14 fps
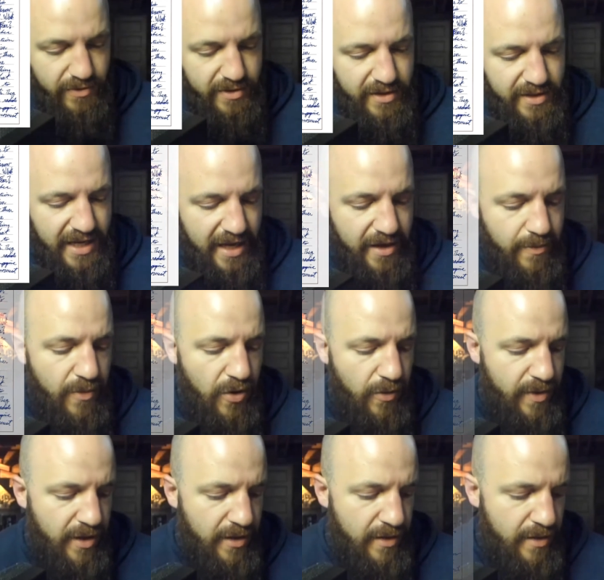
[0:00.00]
to take a
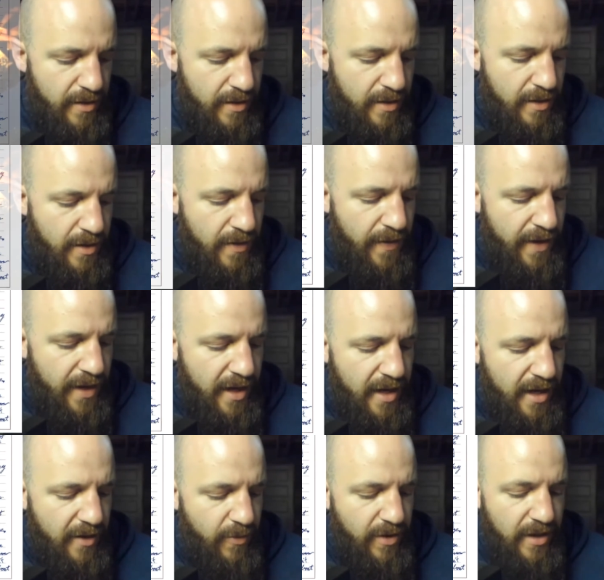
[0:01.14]
moment
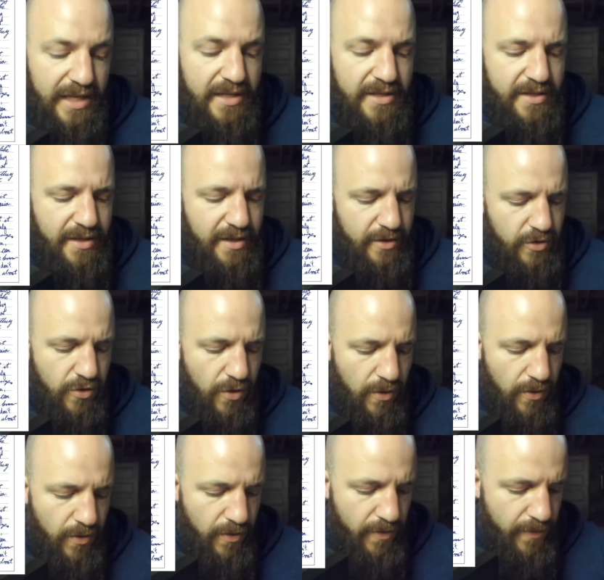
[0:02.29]
and release
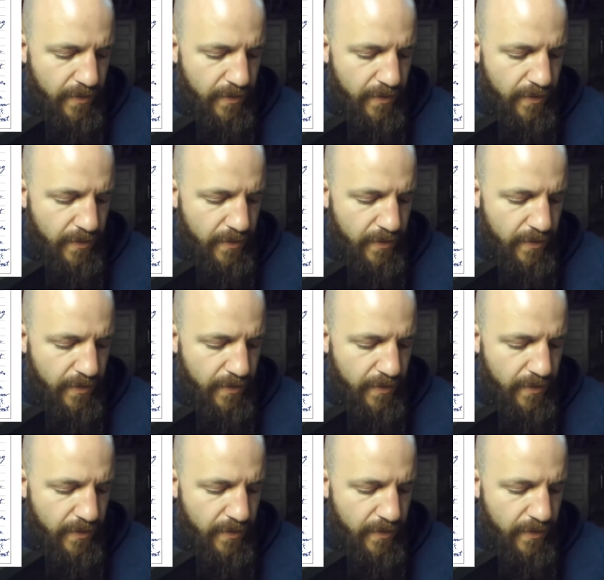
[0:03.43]
control.